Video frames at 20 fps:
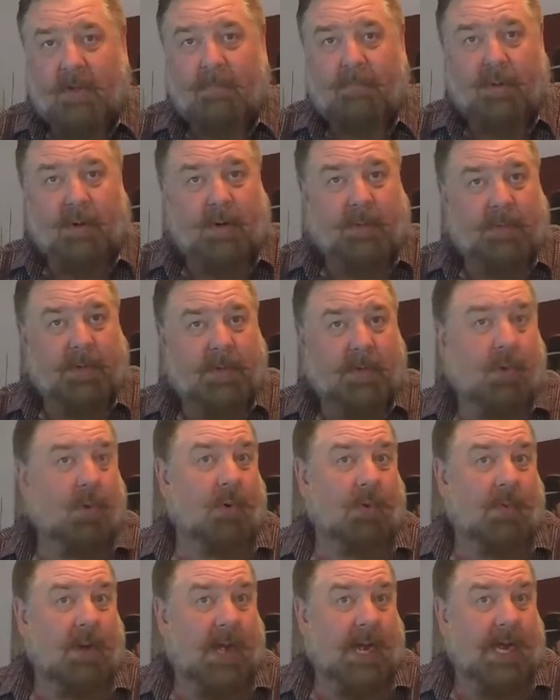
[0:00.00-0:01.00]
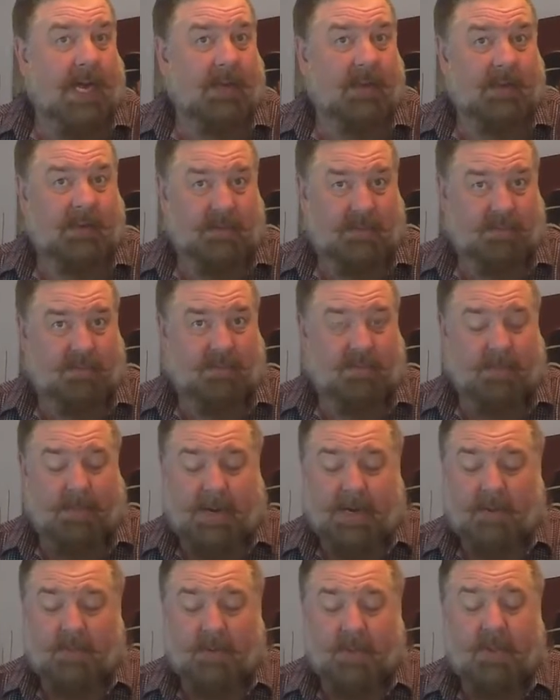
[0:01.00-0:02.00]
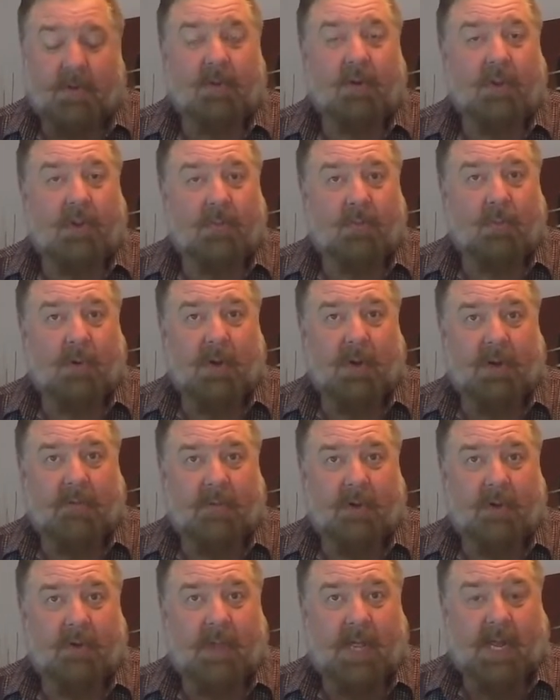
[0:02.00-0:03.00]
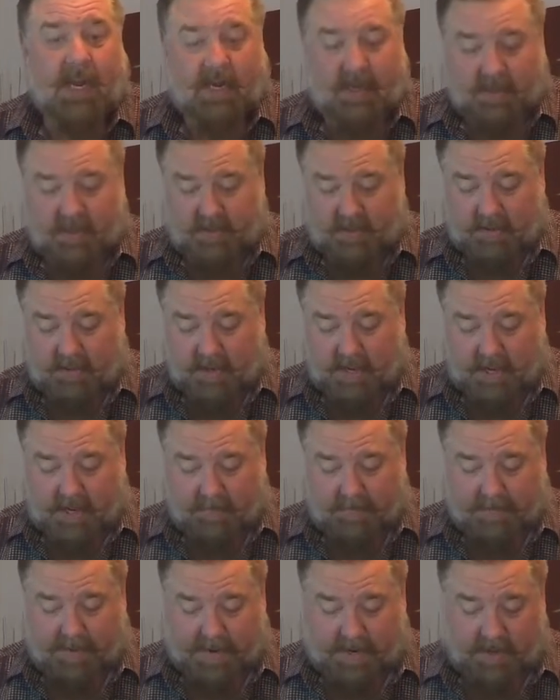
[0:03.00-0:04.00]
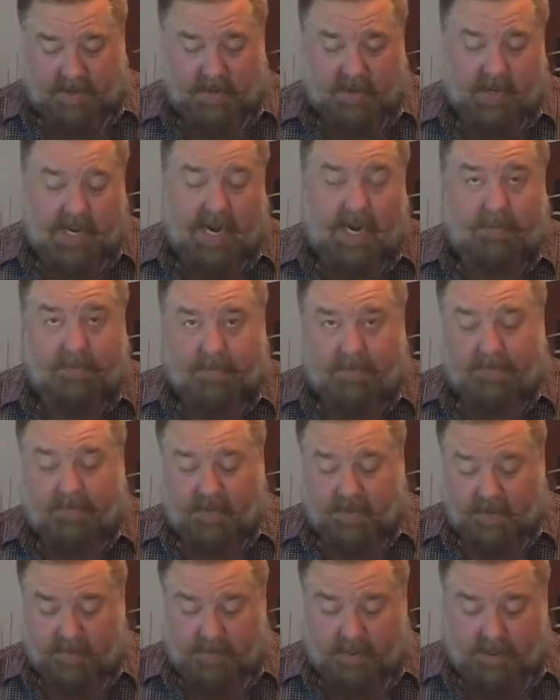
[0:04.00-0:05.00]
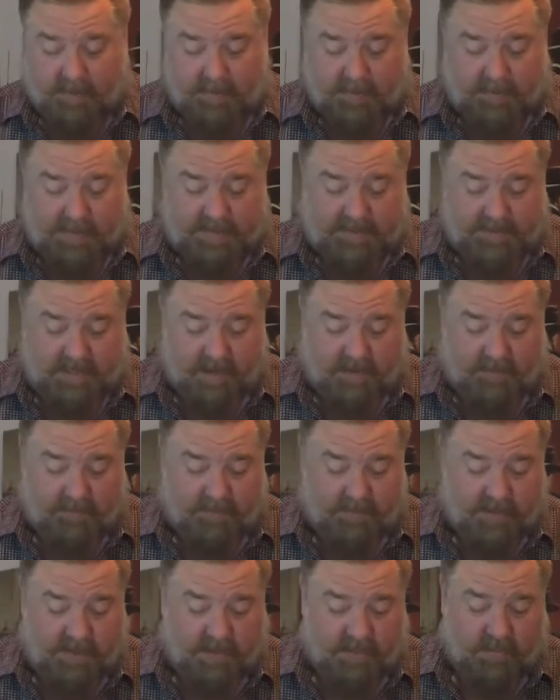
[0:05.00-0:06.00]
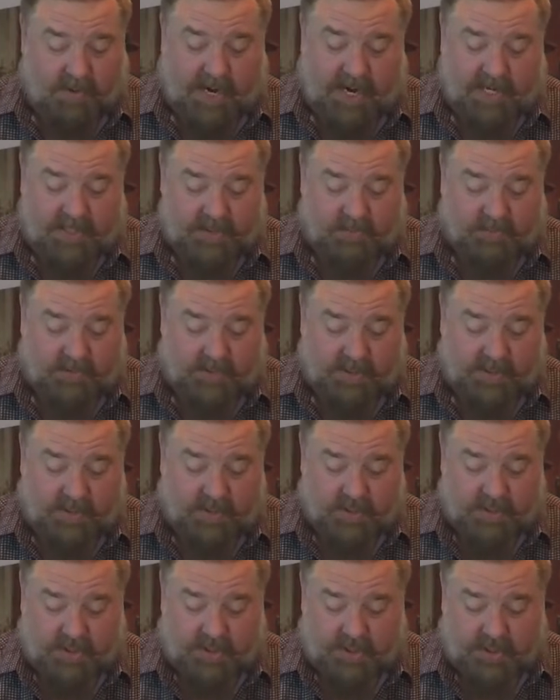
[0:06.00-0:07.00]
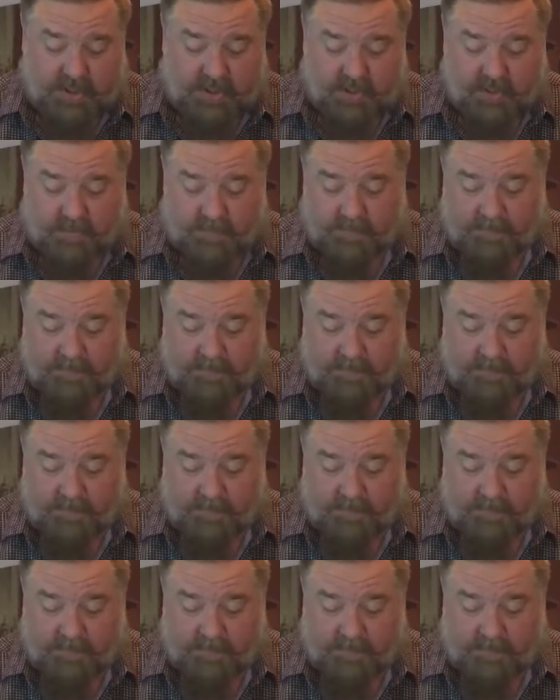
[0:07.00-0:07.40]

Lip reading: bourbon or rye, depending whatever you like better. I prefer the bourbon myself, but the rye is really good too.